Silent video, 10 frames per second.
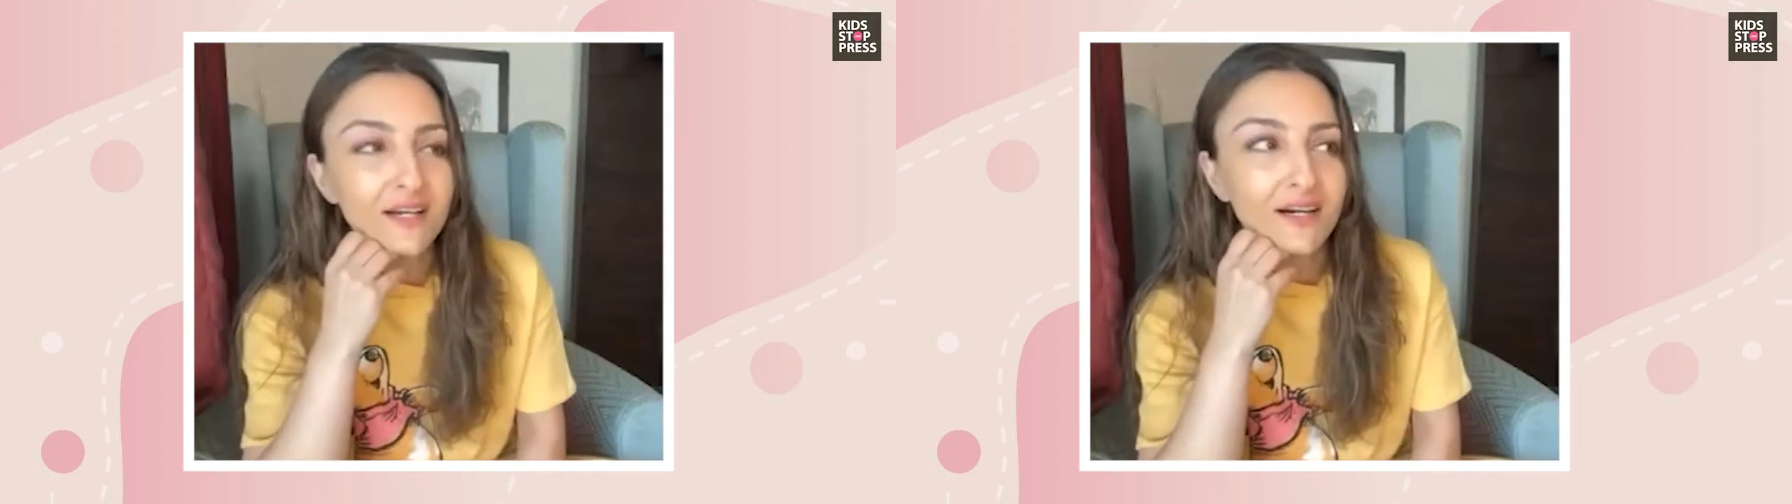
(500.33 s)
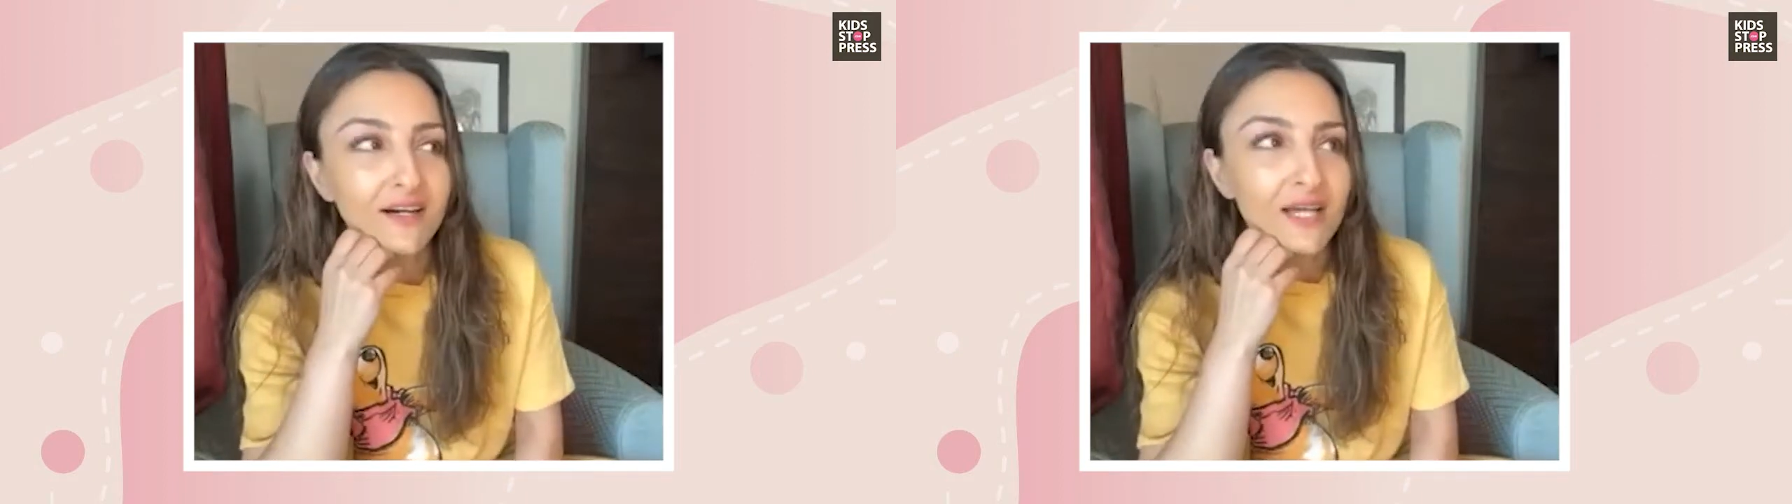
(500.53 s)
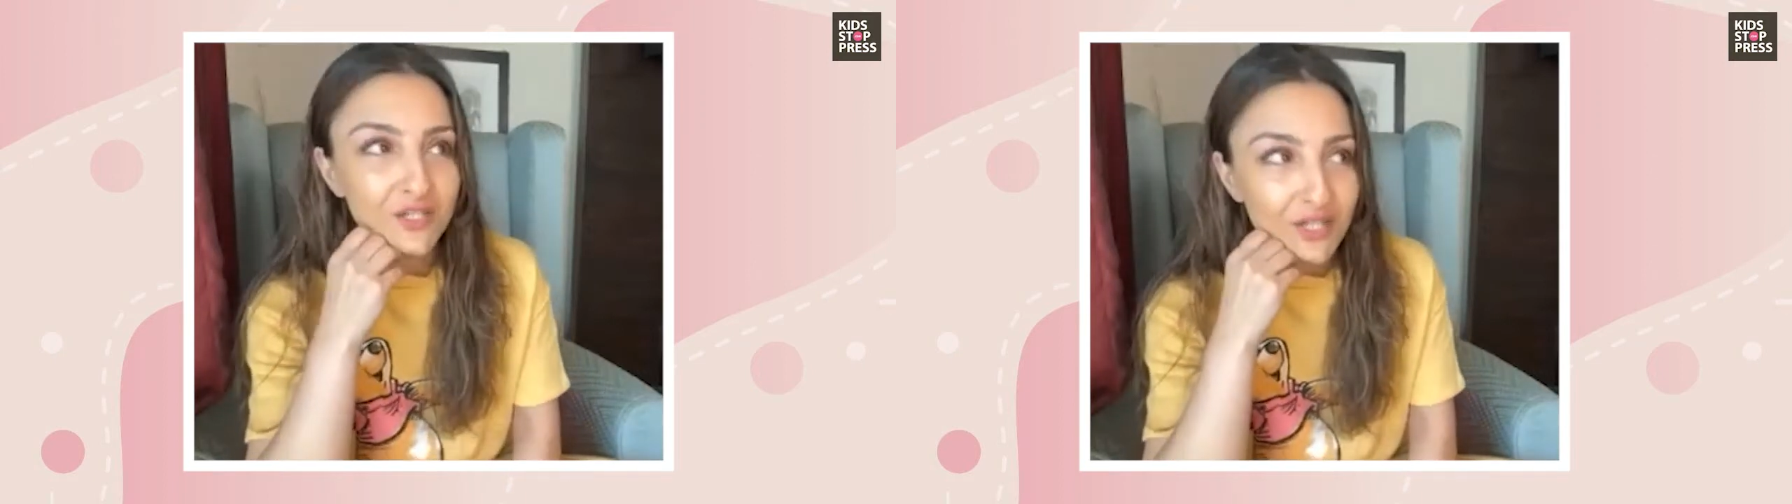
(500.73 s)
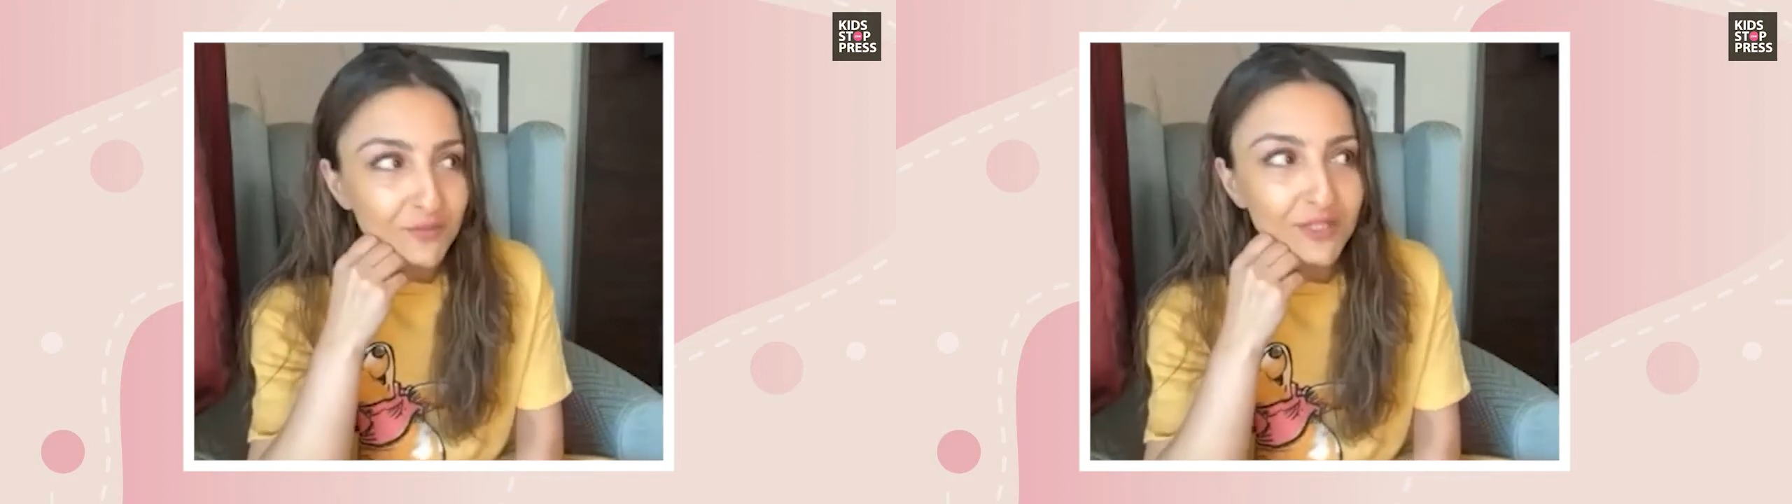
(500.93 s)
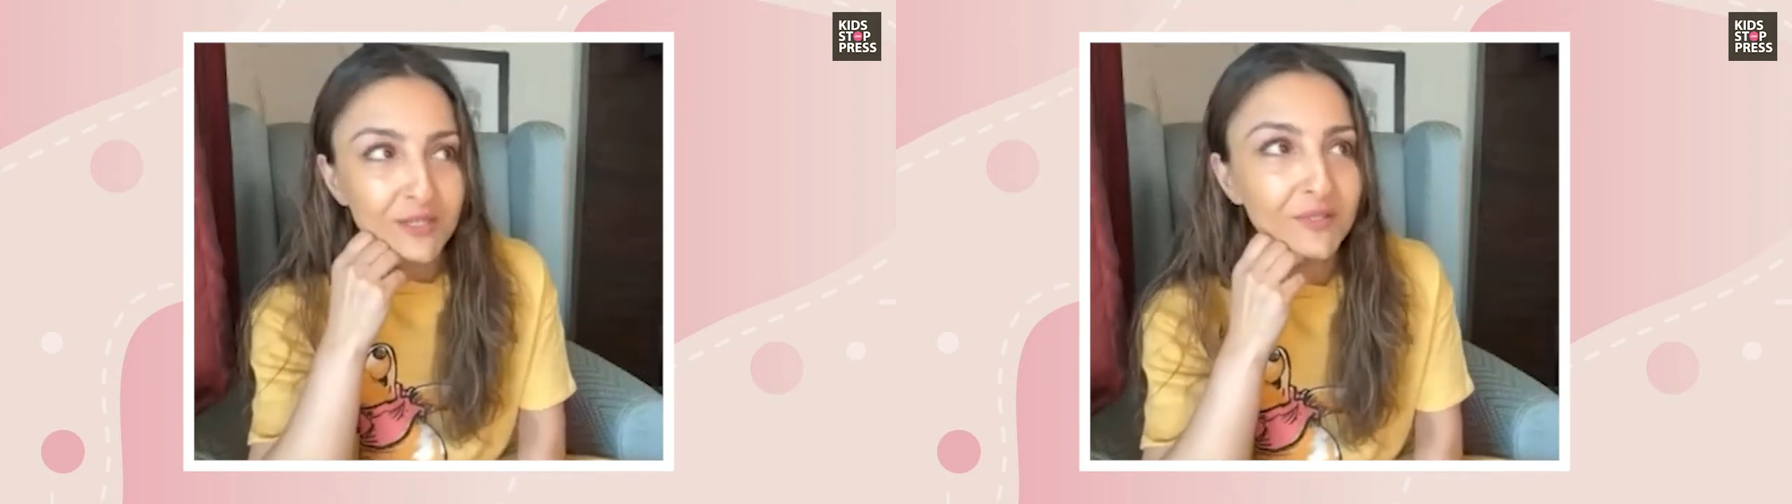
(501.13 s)
I
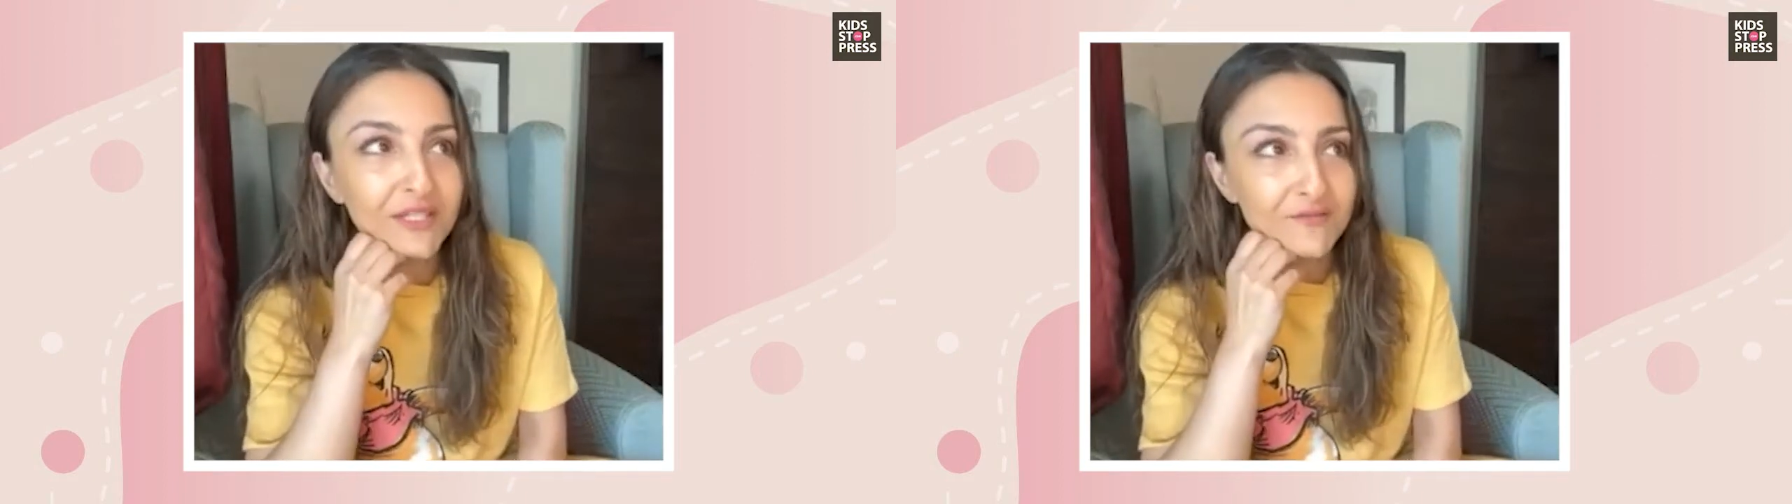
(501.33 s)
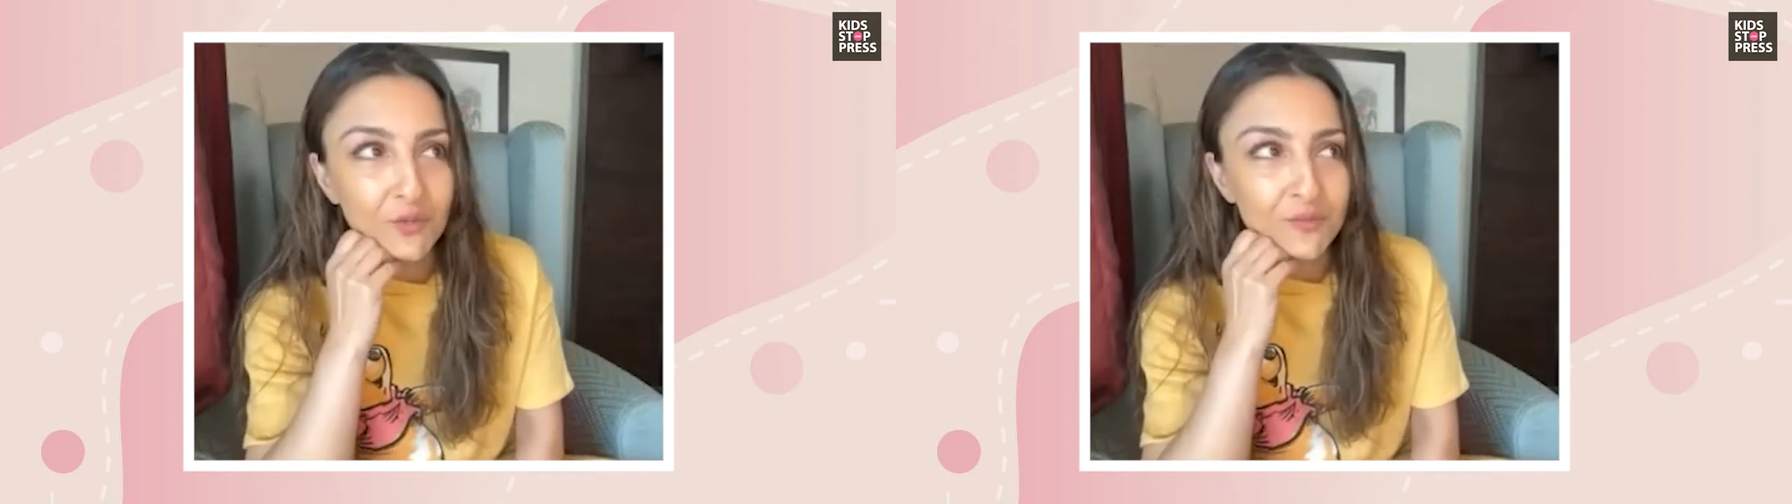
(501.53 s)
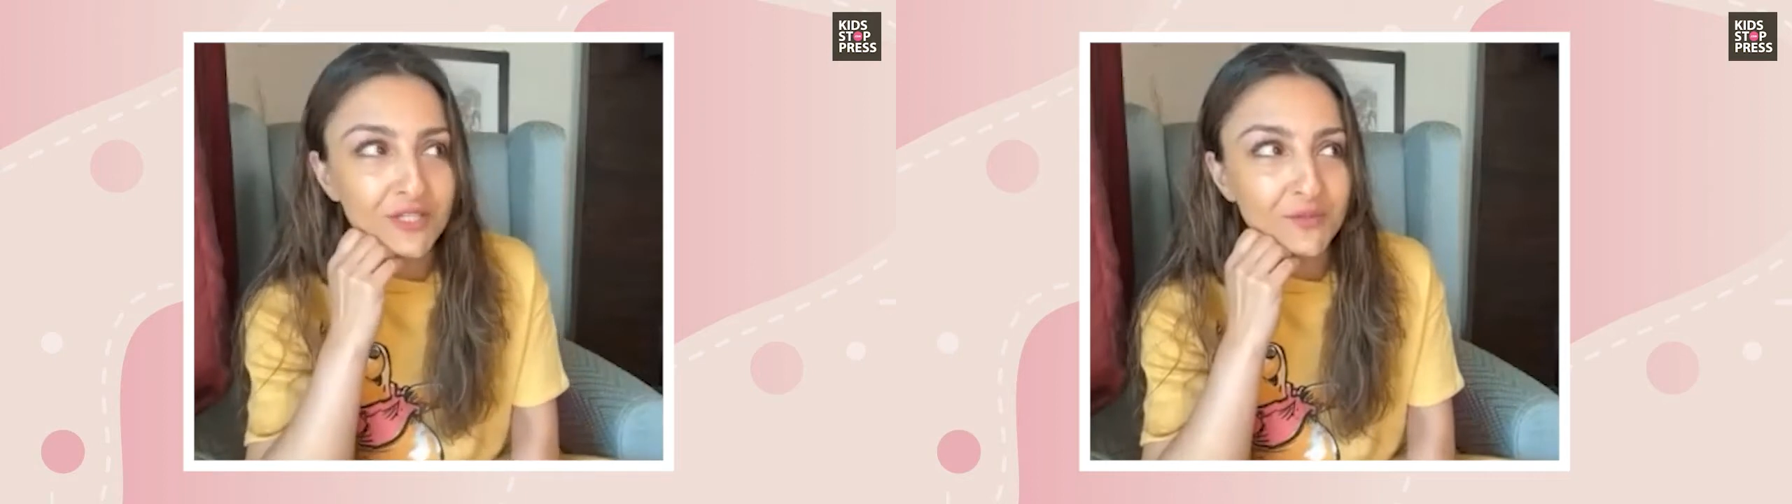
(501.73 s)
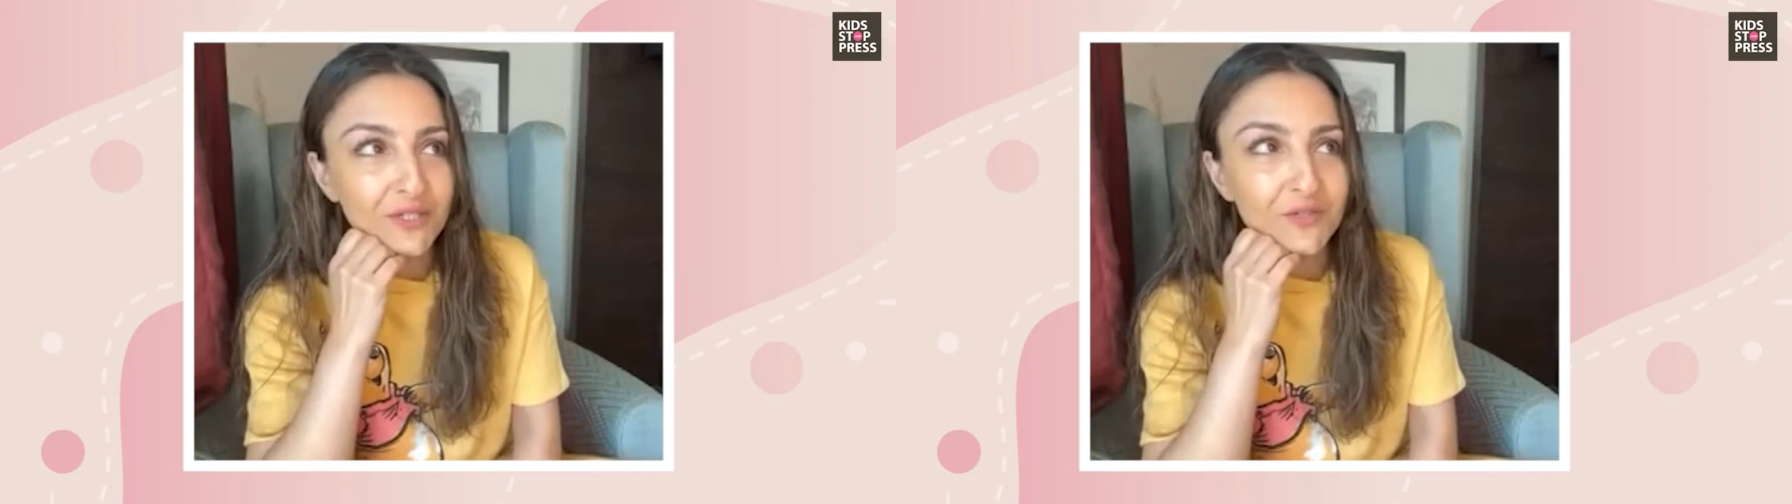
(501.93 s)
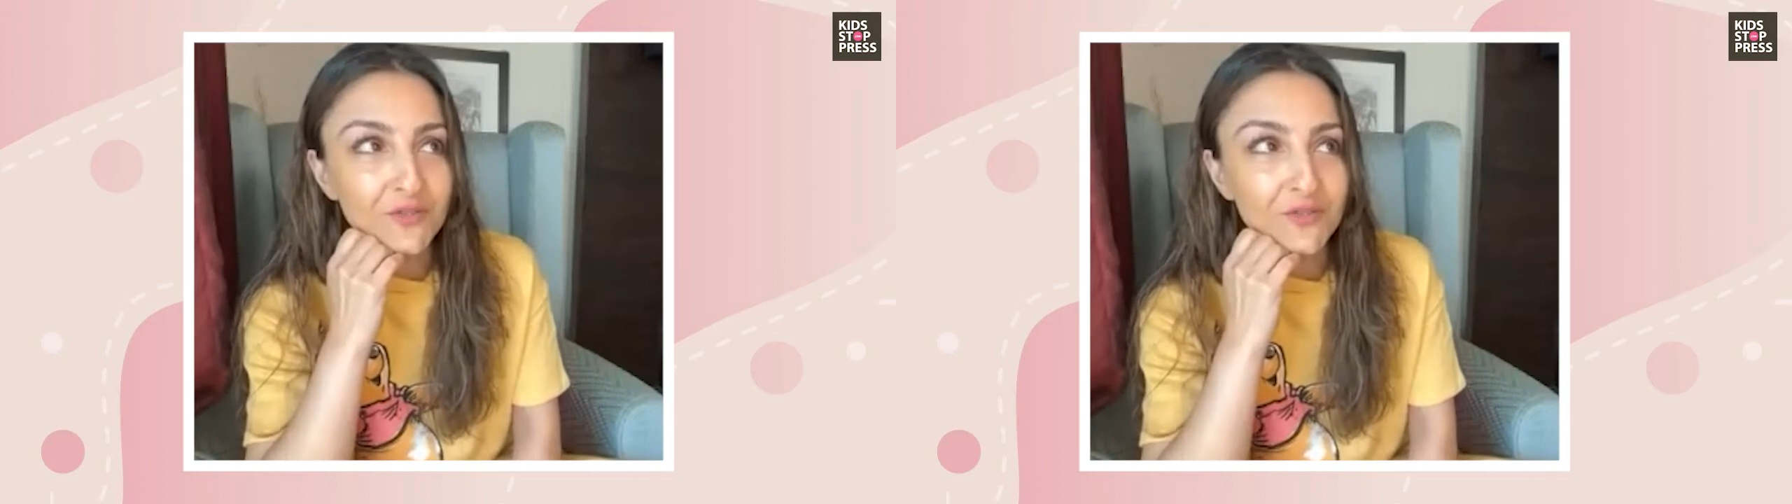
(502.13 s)
genuinely believe nobody will